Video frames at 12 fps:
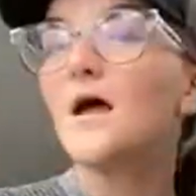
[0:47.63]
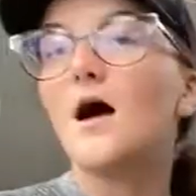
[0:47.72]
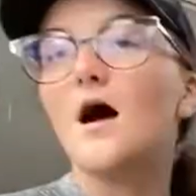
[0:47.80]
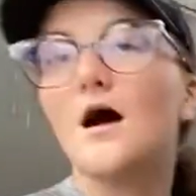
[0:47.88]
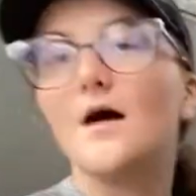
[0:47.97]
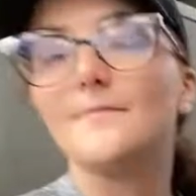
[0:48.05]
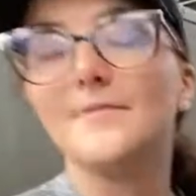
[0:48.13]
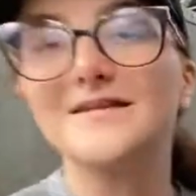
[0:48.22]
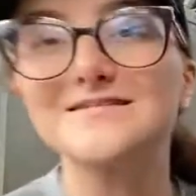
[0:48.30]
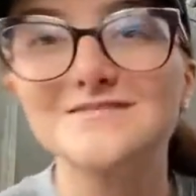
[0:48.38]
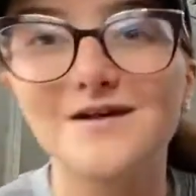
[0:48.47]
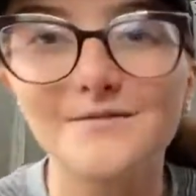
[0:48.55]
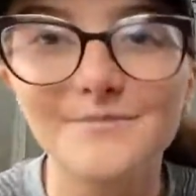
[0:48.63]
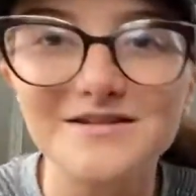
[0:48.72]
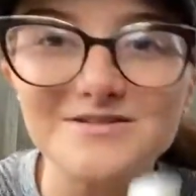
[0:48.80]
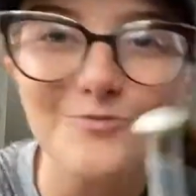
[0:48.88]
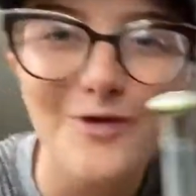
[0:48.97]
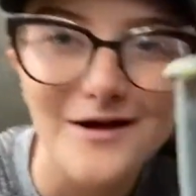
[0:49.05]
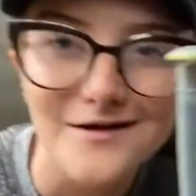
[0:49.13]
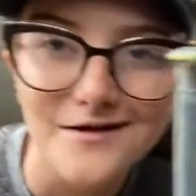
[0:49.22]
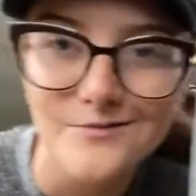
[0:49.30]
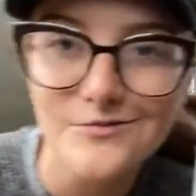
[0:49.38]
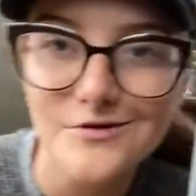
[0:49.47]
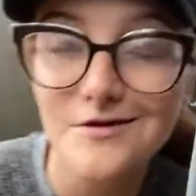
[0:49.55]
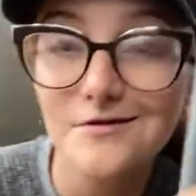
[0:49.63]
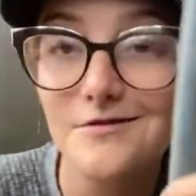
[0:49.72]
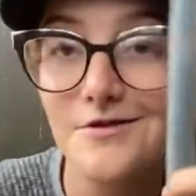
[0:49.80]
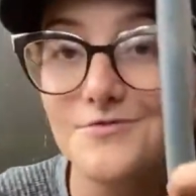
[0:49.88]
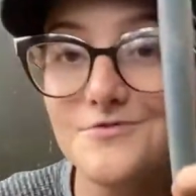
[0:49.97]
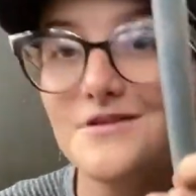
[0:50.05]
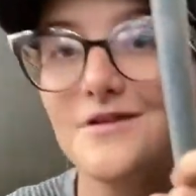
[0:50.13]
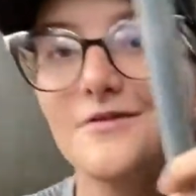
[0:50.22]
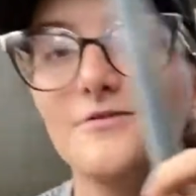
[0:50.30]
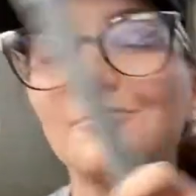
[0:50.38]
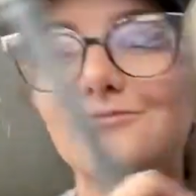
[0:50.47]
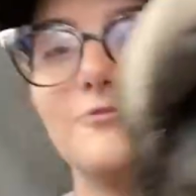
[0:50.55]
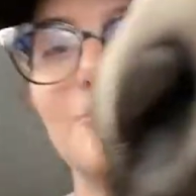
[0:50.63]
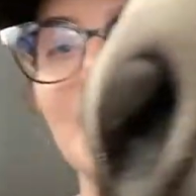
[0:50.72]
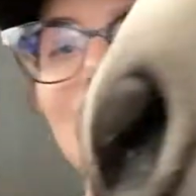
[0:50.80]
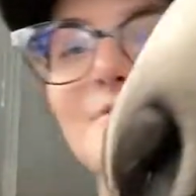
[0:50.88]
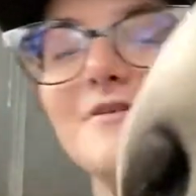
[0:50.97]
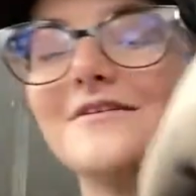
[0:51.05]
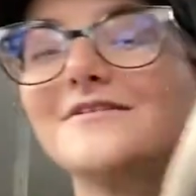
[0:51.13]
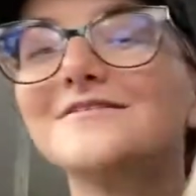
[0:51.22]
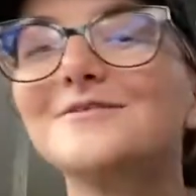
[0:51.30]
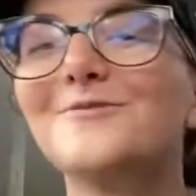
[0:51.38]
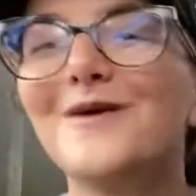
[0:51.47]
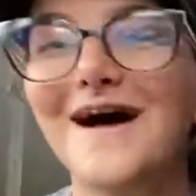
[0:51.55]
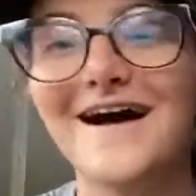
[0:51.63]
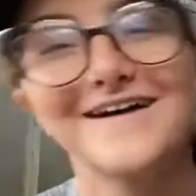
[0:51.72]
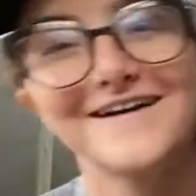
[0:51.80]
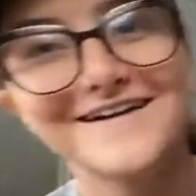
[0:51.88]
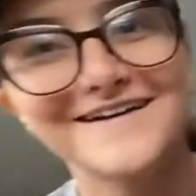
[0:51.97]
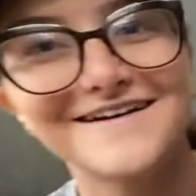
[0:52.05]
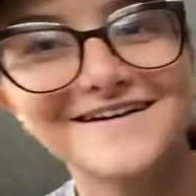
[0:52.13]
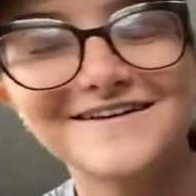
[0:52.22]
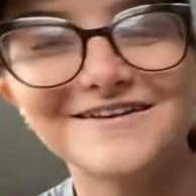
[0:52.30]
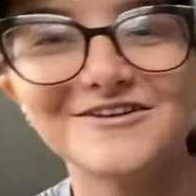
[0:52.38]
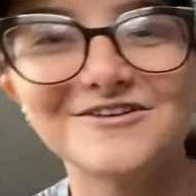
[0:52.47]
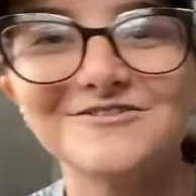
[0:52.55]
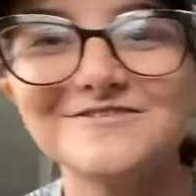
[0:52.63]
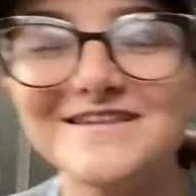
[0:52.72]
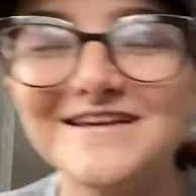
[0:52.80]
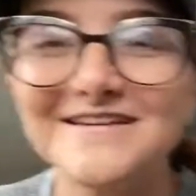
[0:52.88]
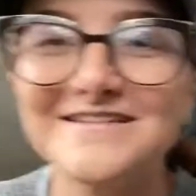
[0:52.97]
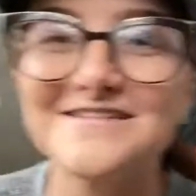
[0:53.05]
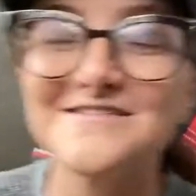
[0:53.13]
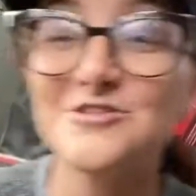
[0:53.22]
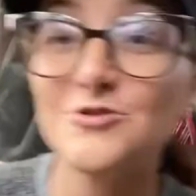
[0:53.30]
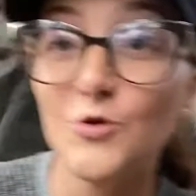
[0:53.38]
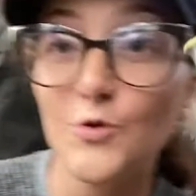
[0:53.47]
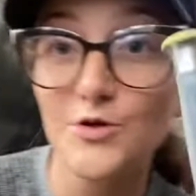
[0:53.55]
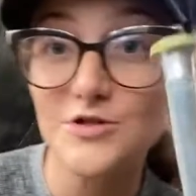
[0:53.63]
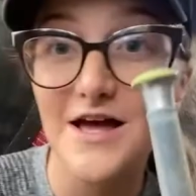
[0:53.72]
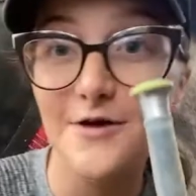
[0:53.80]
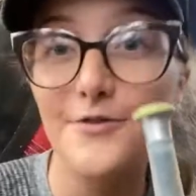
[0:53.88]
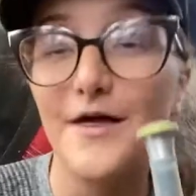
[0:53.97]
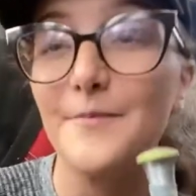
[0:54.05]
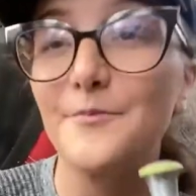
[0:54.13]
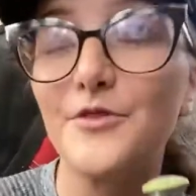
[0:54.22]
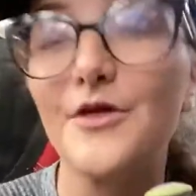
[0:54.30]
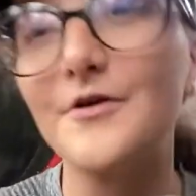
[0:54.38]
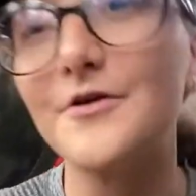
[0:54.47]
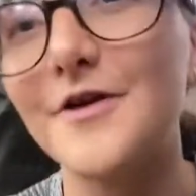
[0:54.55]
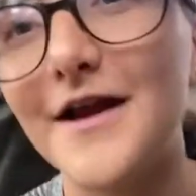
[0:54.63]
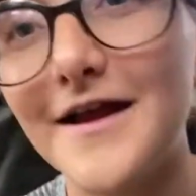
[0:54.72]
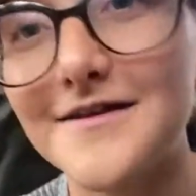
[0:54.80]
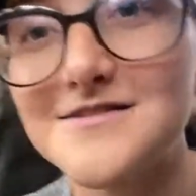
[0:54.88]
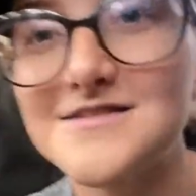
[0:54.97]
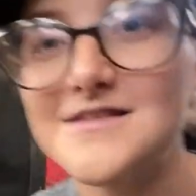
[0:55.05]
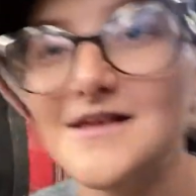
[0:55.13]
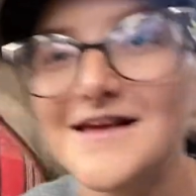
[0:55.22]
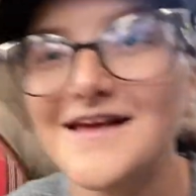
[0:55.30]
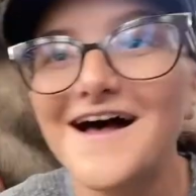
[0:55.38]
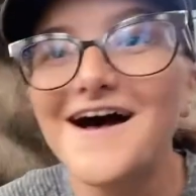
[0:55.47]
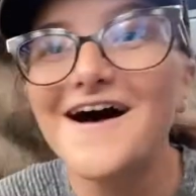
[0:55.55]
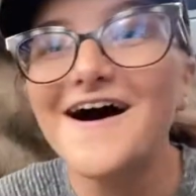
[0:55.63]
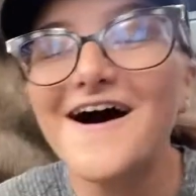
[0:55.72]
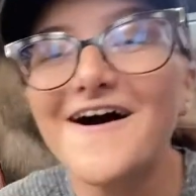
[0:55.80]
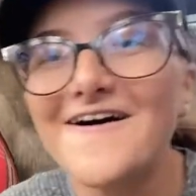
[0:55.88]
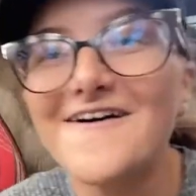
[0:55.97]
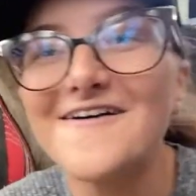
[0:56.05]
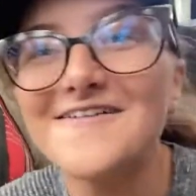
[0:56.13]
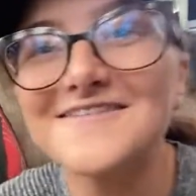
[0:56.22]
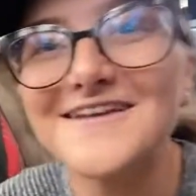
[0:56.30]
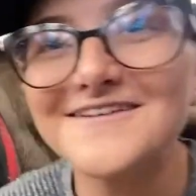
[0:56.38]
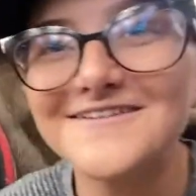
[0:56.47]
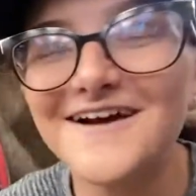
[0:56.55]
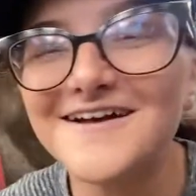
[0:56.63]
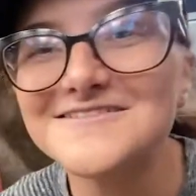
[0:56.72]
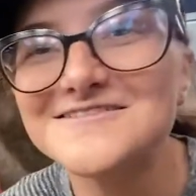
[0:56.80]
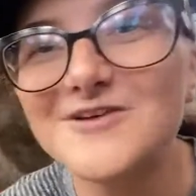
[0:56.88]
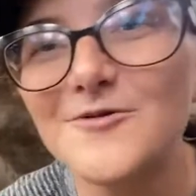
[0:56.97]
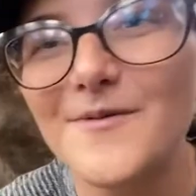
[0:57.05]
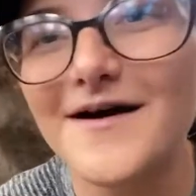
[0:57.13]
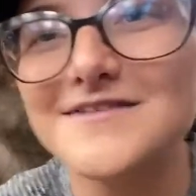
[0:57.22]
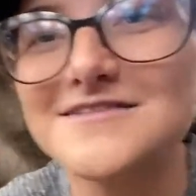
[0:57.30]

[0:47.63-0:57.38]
Um, but it's not meant to whack him. You don't use a whip to whack. You use it to tell them without your hands. Oh, thank you guys so much.